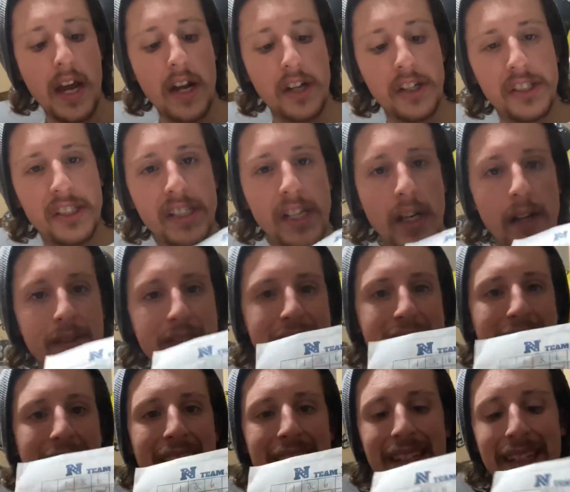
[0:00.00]

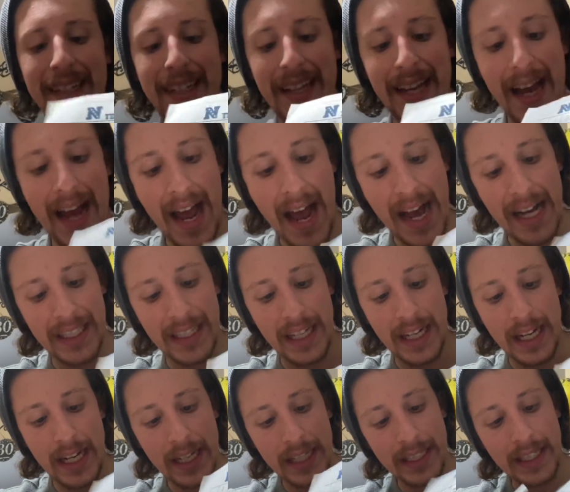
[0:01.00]
ourselves on the col
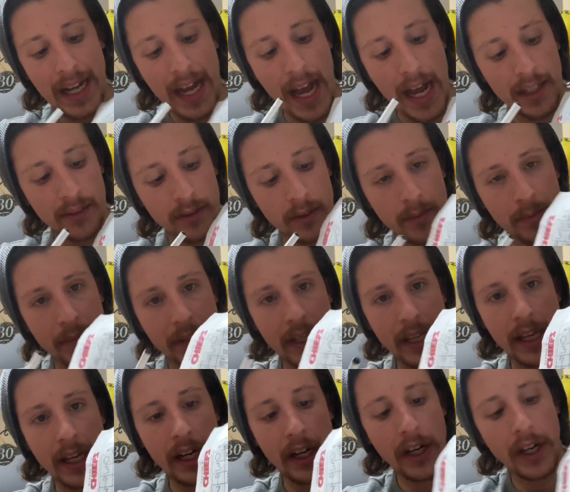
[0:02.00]
column
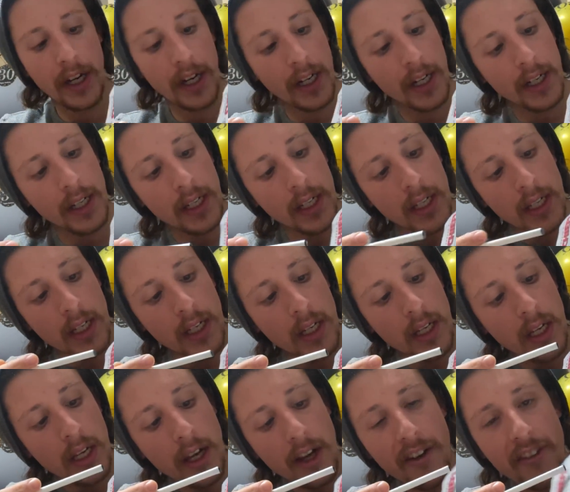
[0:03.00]
here.
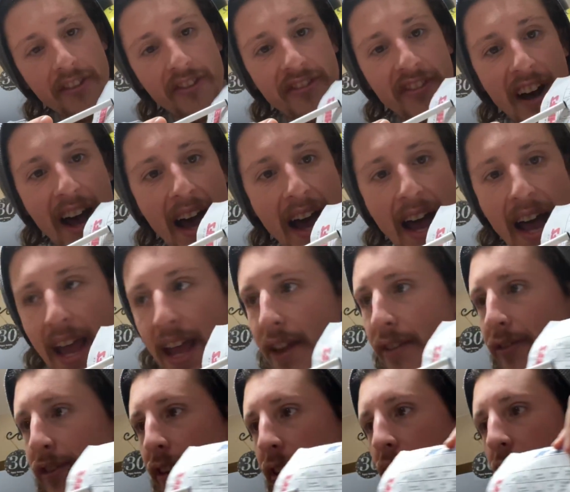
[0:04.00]

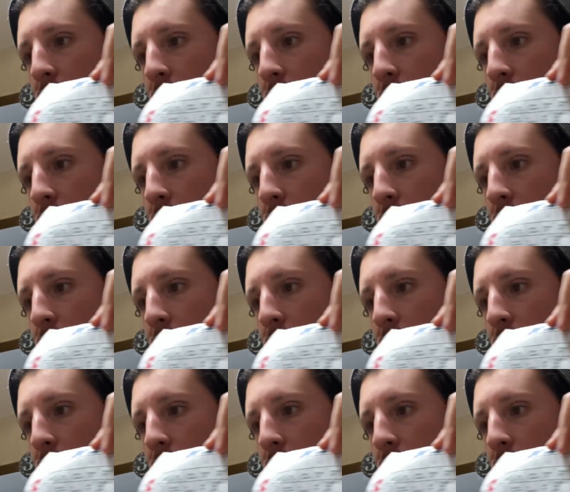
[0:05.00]
Five,